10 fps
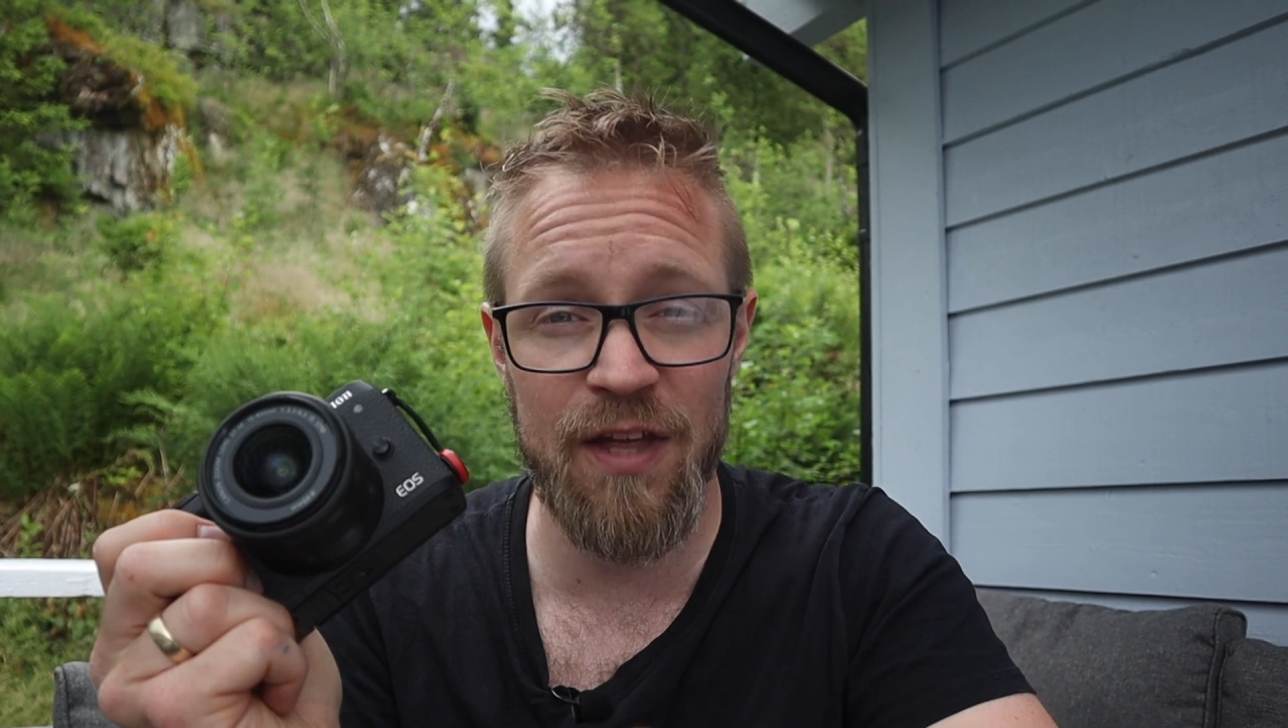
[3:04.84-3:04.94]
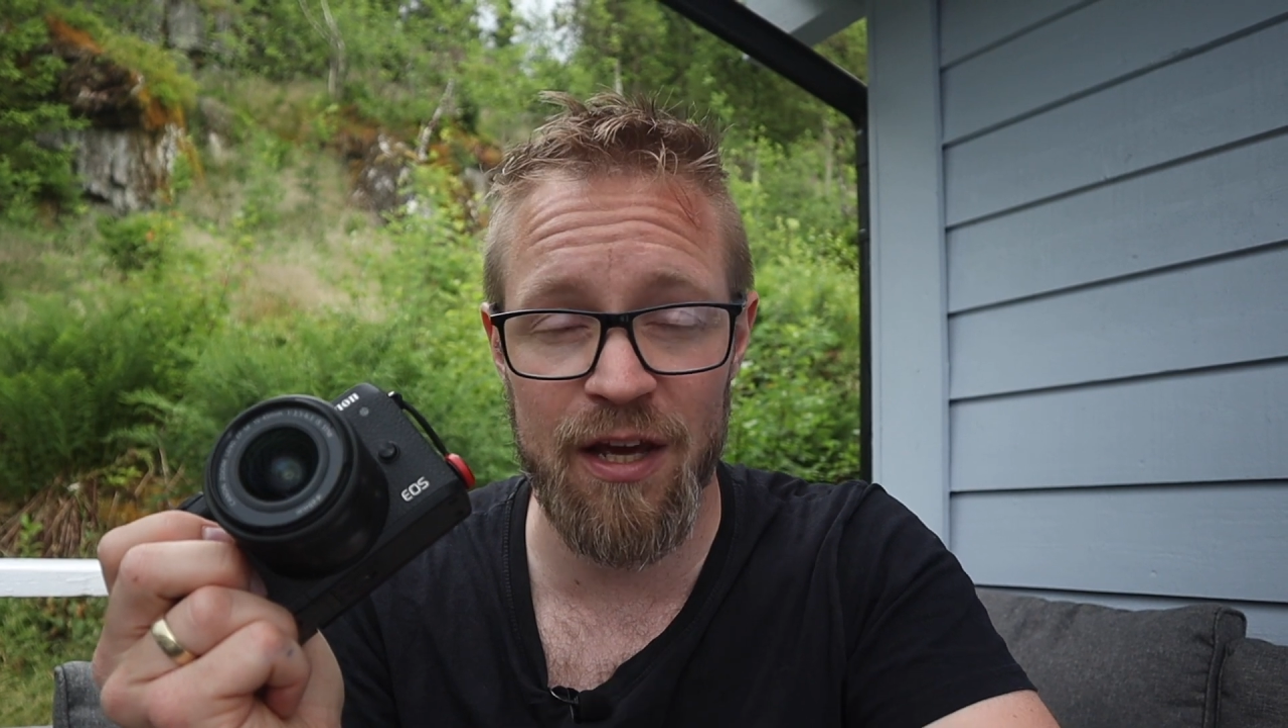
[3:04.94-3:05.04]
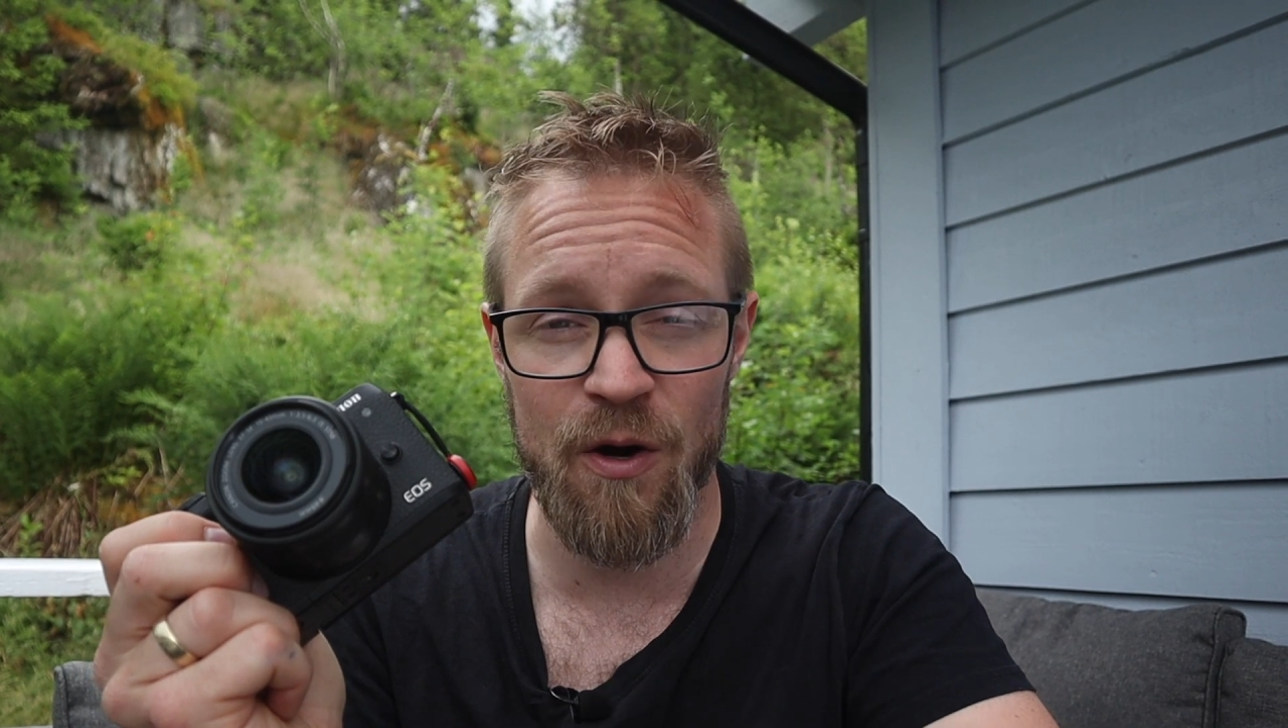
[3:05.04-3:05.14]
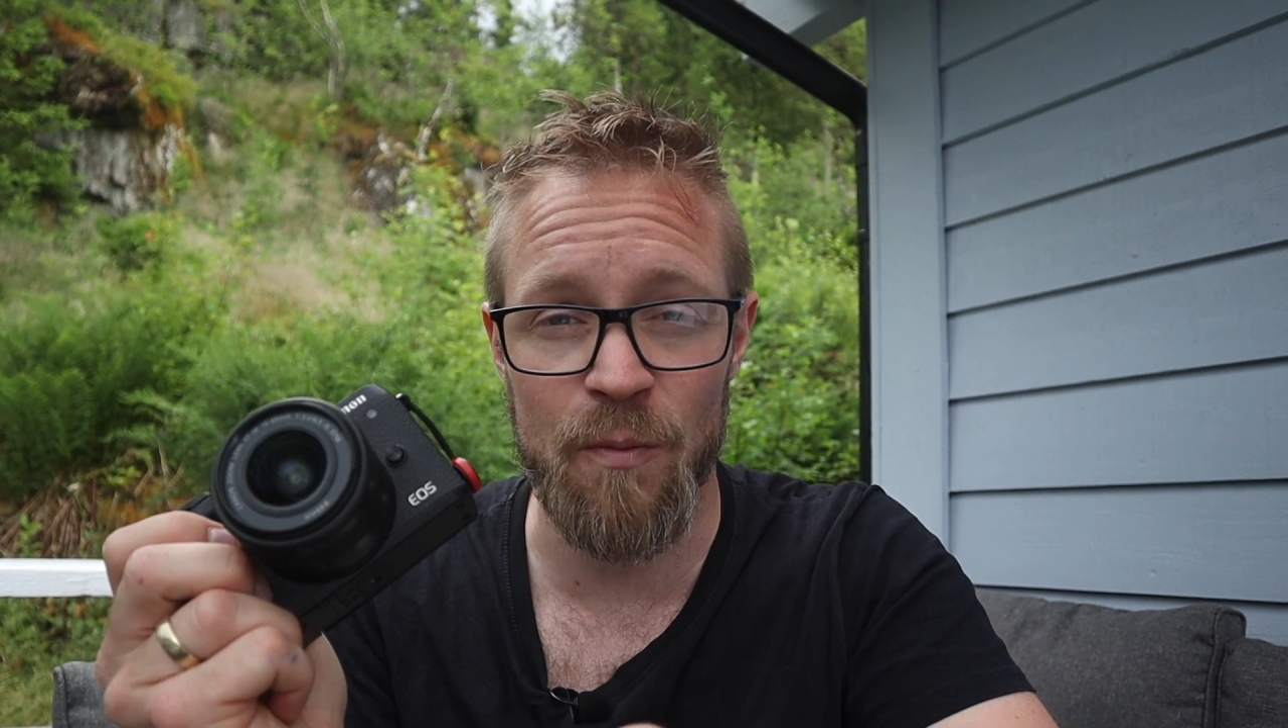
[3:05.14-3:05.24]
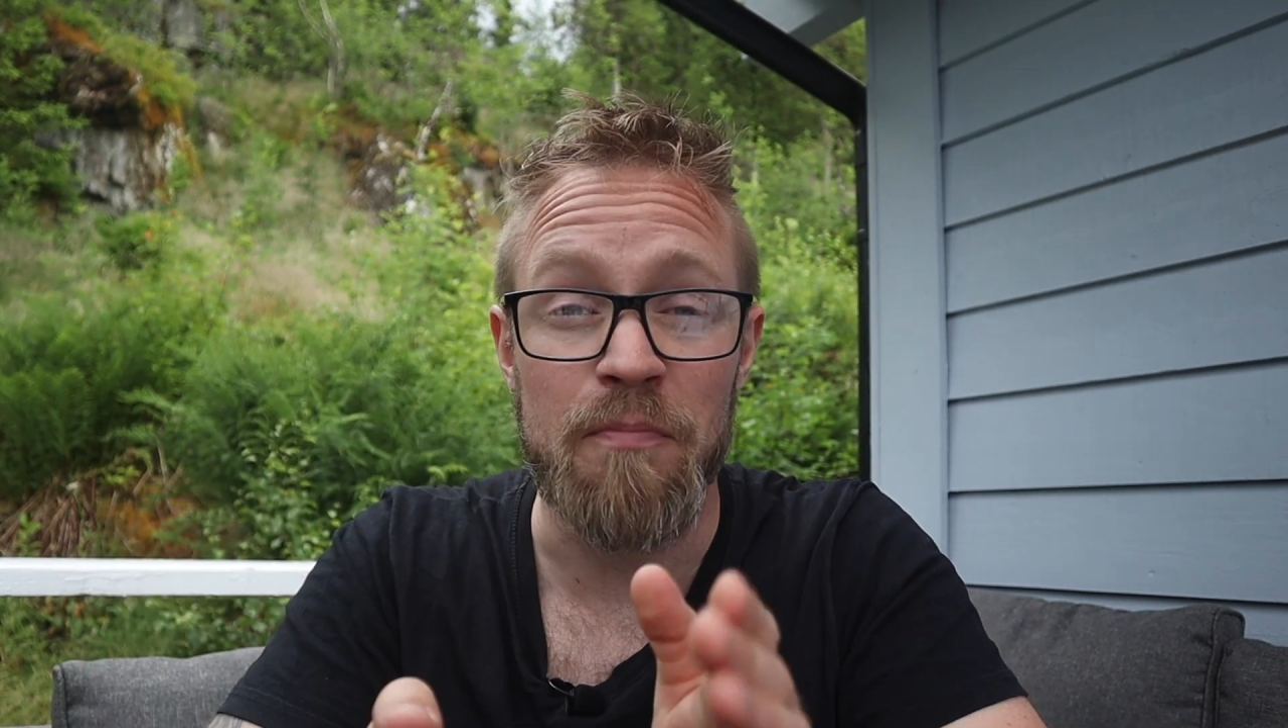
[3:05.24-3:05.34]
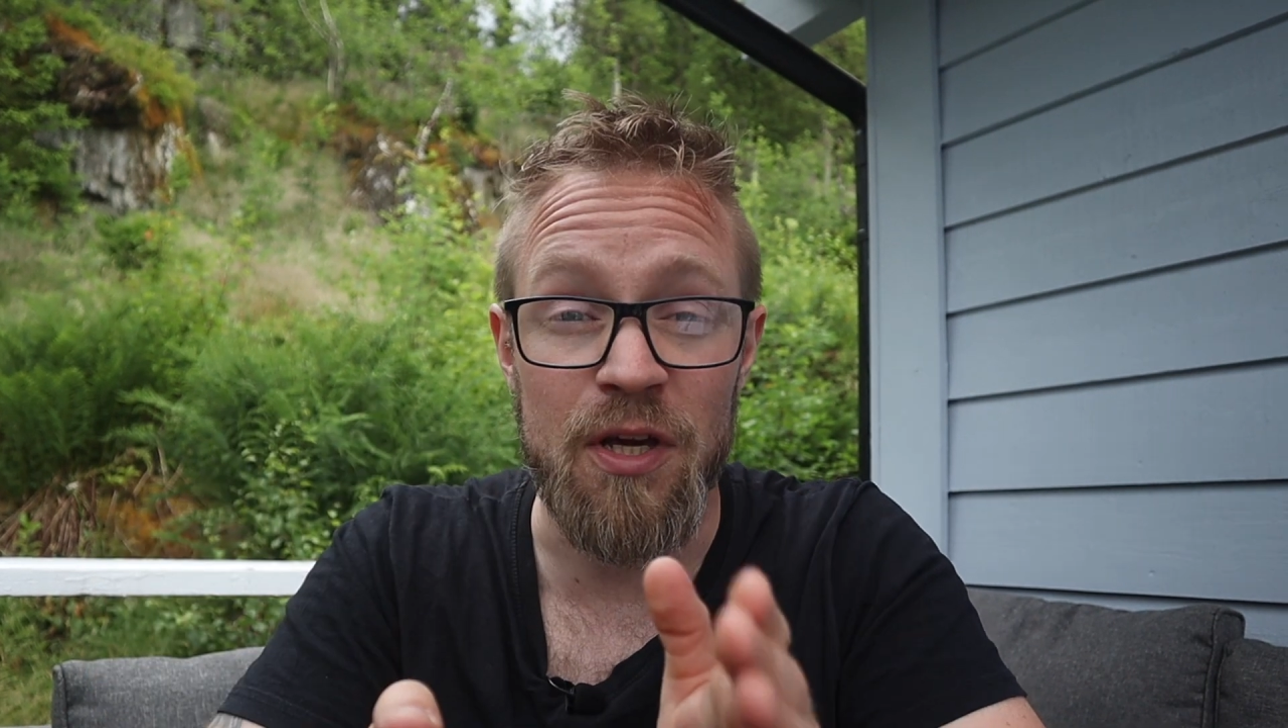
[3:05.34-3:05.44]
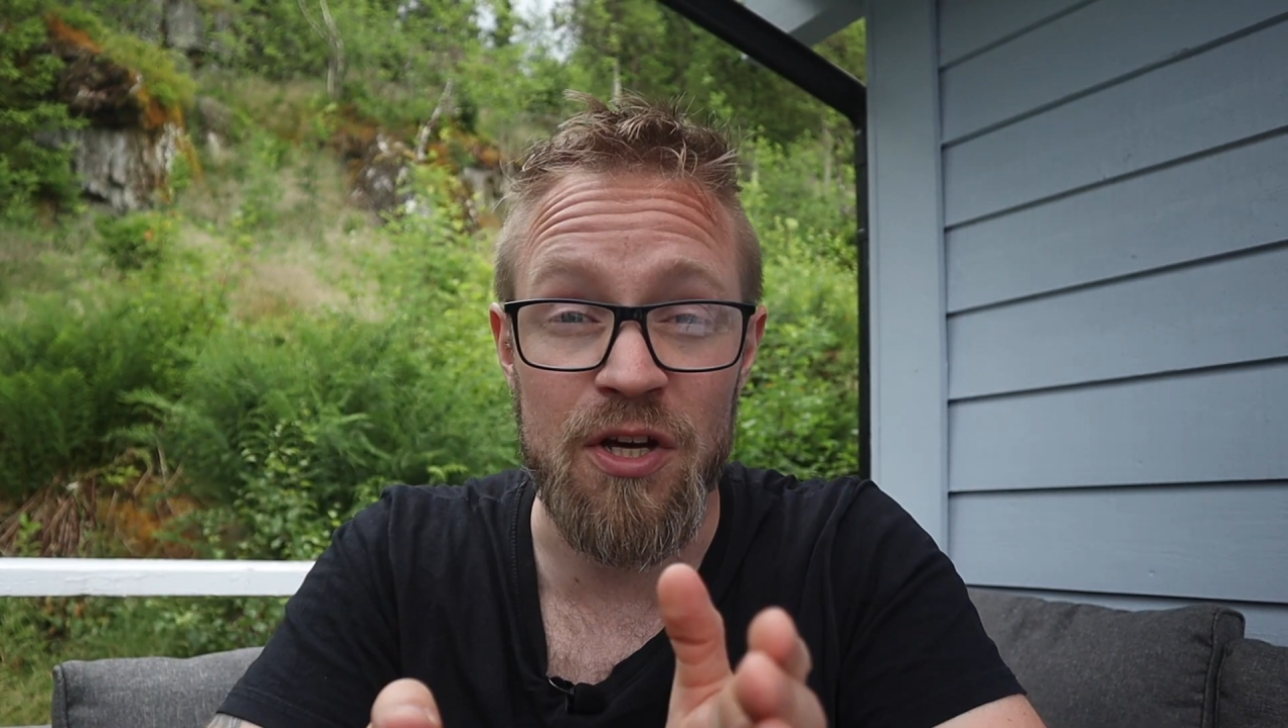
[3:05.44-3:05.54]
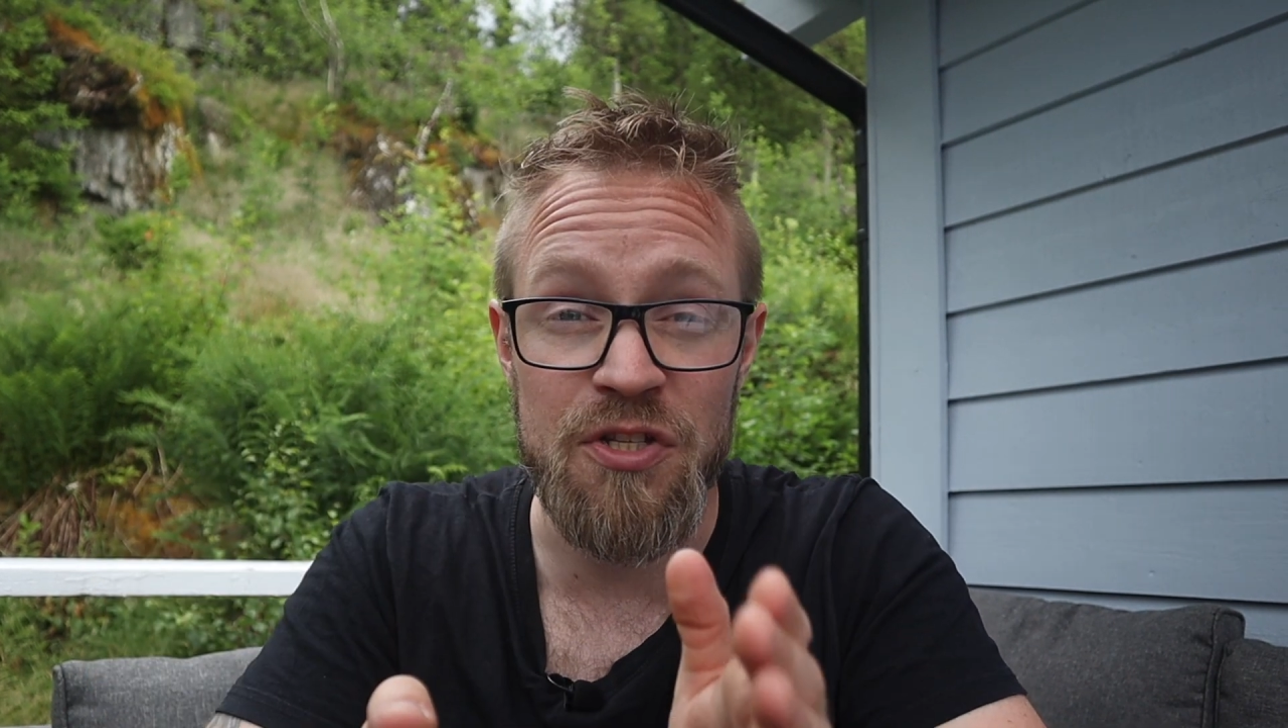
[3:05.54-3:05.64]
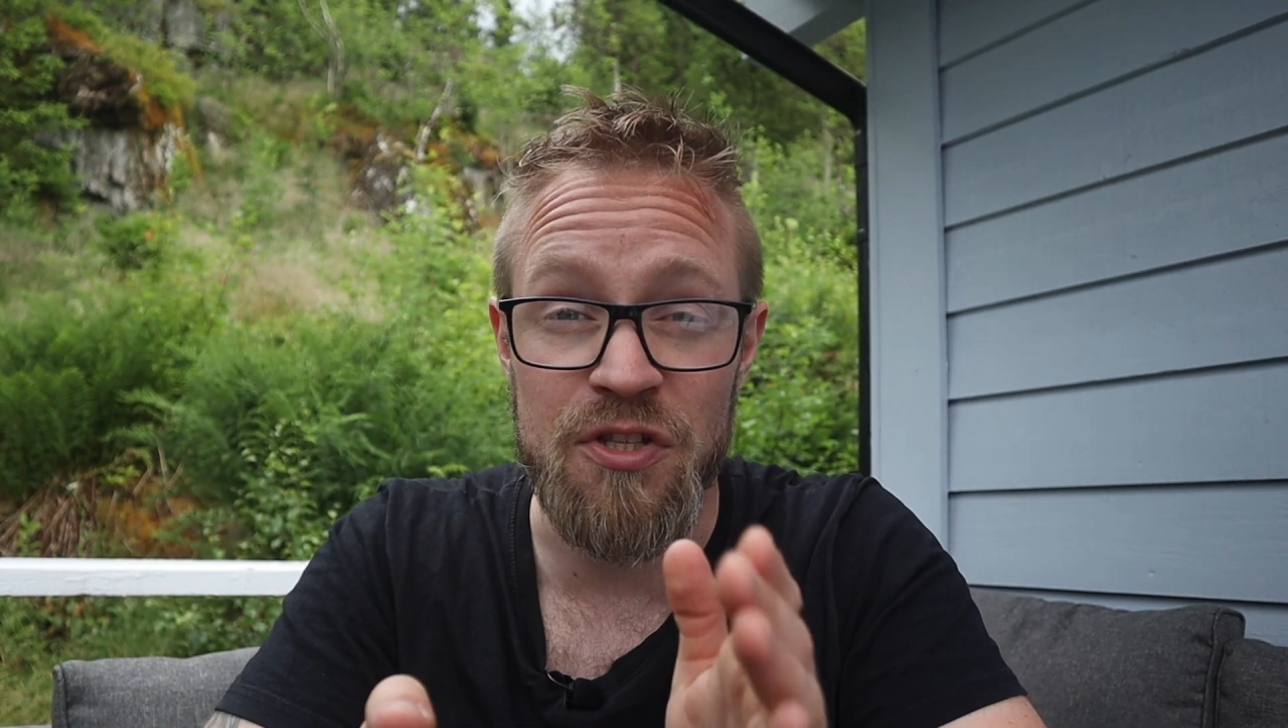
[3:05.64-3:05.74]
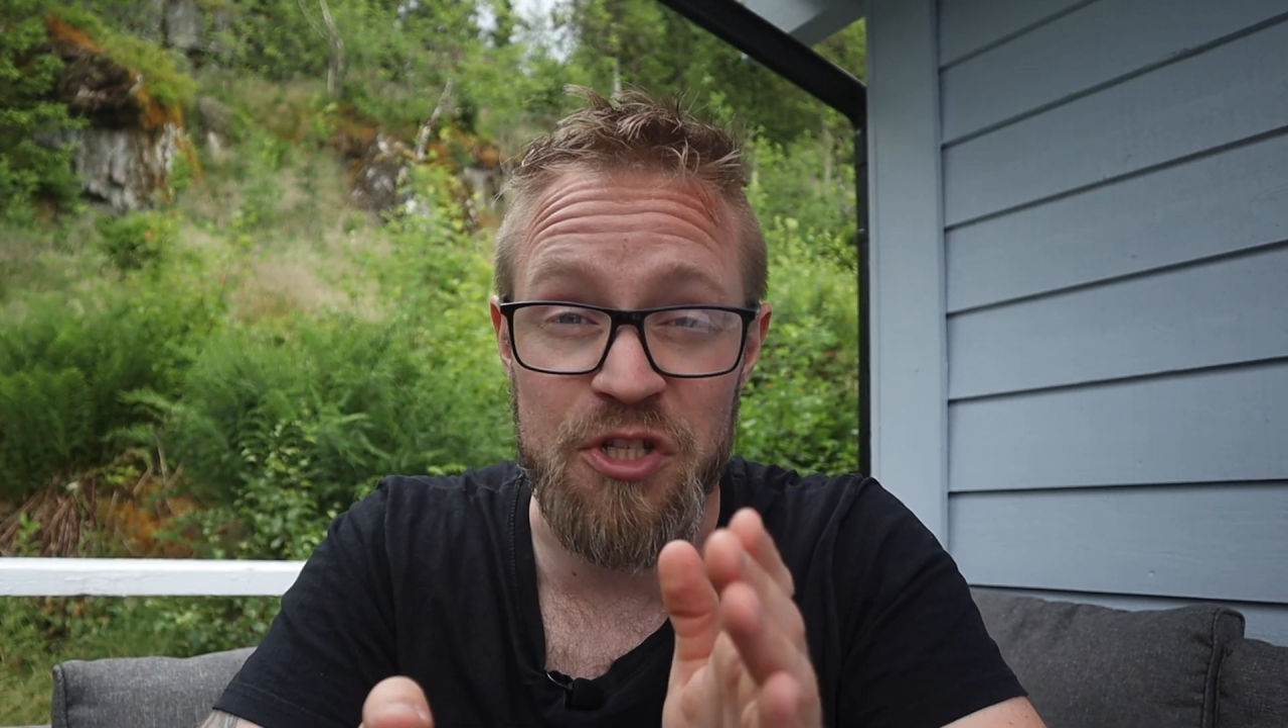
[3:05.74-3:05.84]
video,
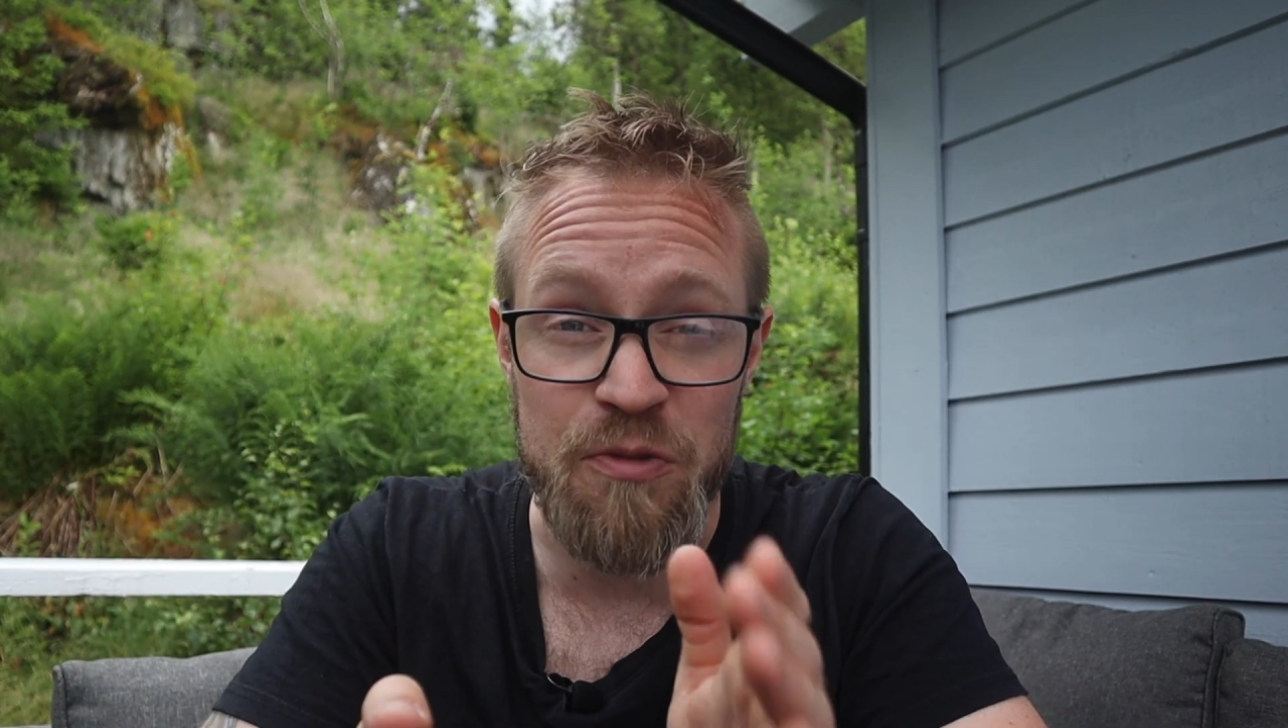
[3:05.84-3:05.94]
because the